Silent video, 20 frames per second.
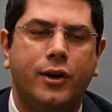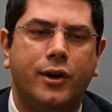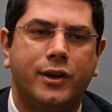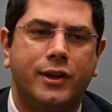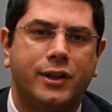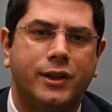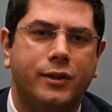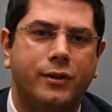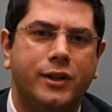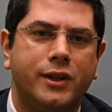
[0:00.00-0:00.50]

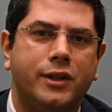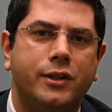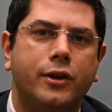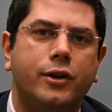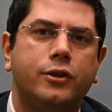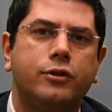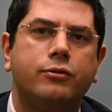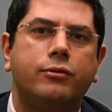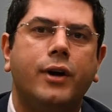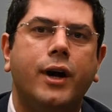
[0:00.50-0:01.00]
heart. So I
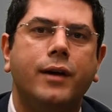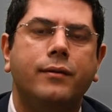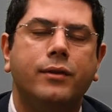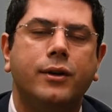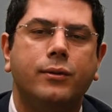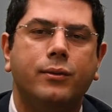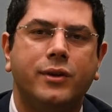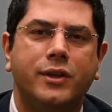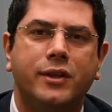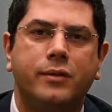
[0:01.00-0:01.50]
start
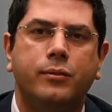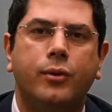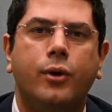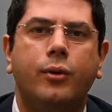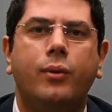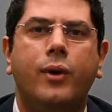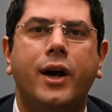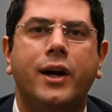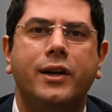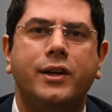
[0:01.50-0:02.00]
driving with
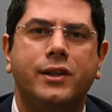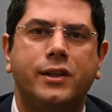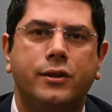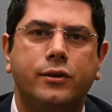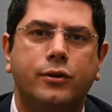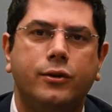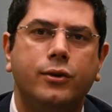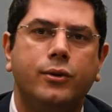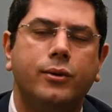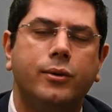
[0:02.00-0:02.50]
small wires
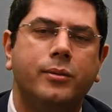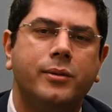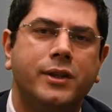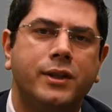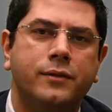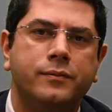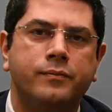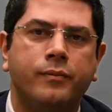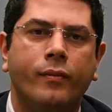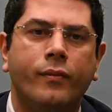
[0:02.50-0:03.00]
and tubes
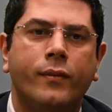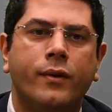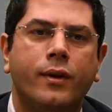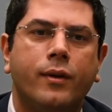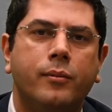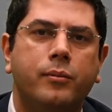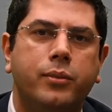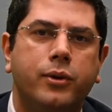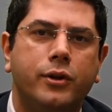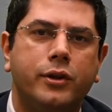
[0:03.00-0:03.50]

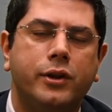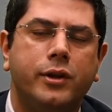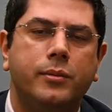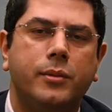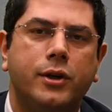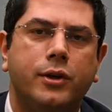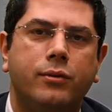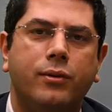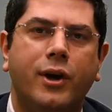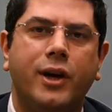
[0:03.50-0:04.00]
push
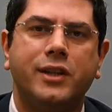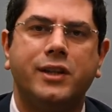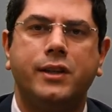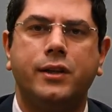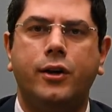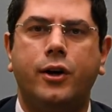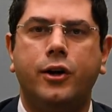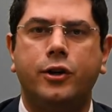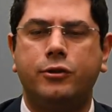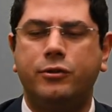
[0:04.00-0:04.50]
them across
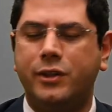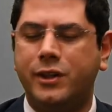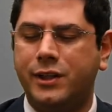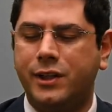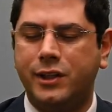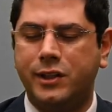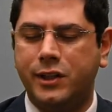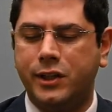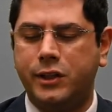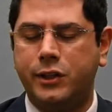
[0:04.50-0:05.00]
the arteries,
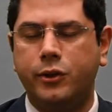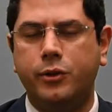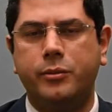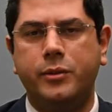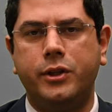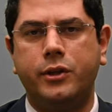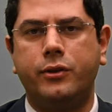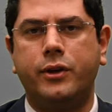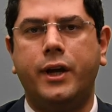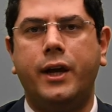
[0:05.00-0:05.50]
let's assume
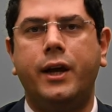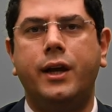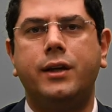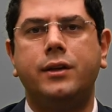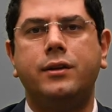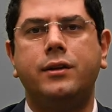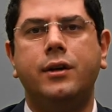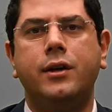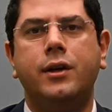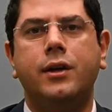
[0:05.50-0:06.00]
in your
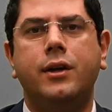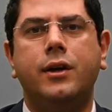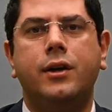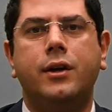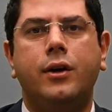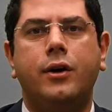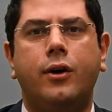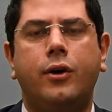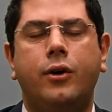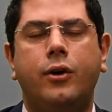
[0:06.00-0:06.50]
hand,
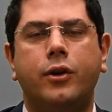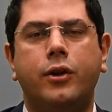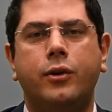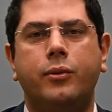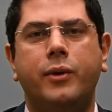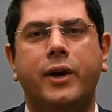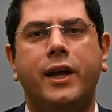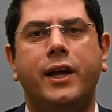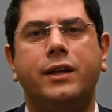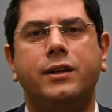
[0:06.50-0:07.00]
all the
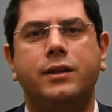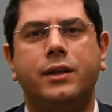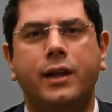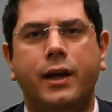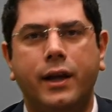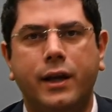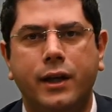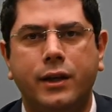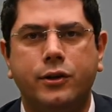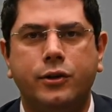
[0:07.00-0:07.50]
way until
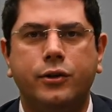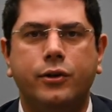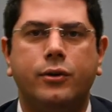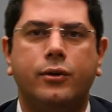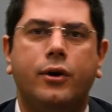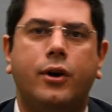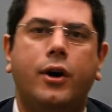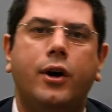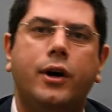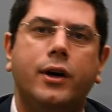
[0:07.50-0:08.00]
I get to
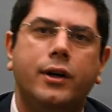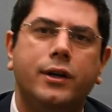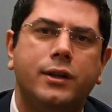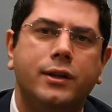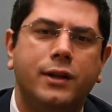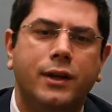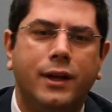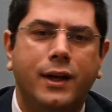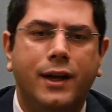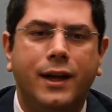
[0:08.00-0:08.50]
your
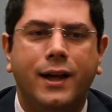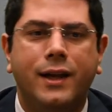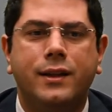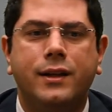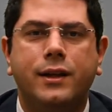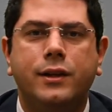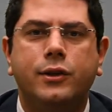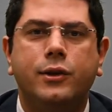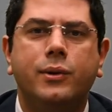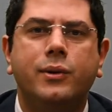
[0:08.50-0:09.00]
heart. And
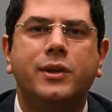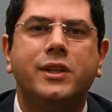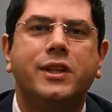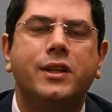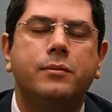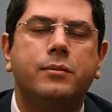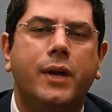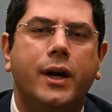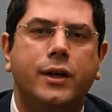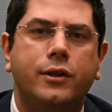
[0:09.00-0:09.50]
then
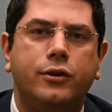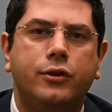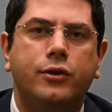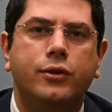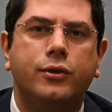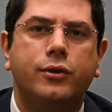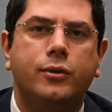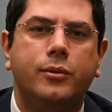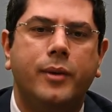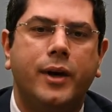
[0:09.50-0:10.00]
using my
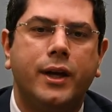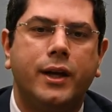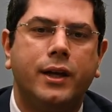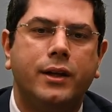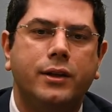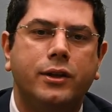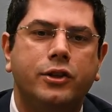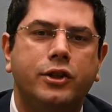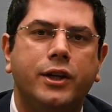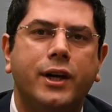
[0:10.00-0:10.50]
tube, I
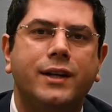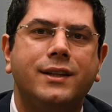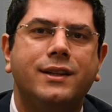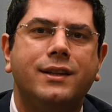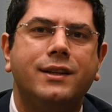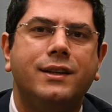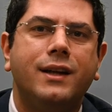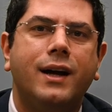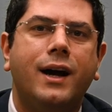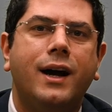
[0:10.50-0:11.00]
can inject
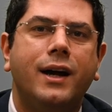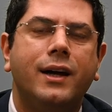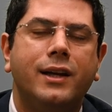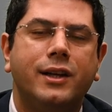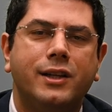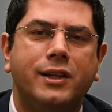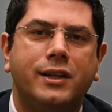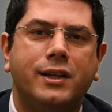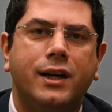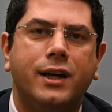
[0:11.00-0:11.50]
a dye
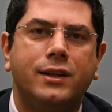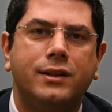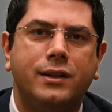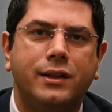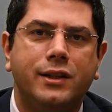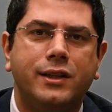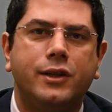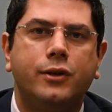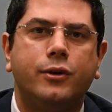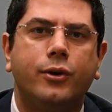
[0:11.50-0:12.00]
inside
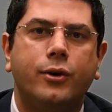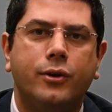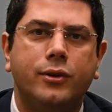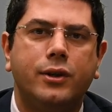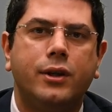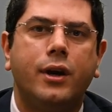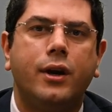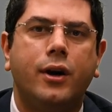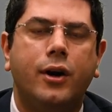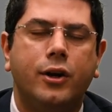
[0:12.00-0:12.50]
these
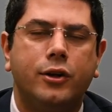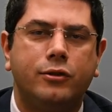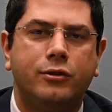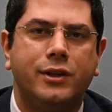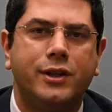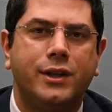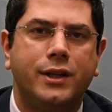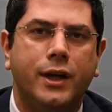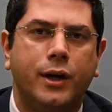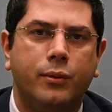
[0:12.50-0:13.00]
coronary
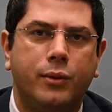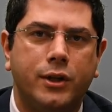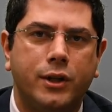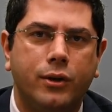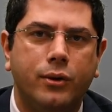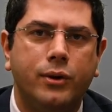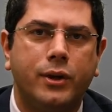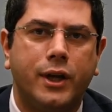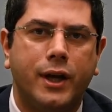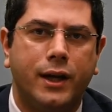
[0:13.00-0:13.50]
arteries that I want to
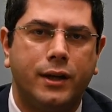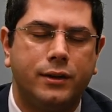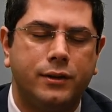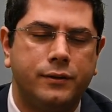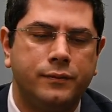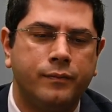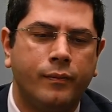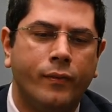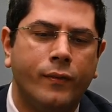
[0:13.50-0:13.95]
look at.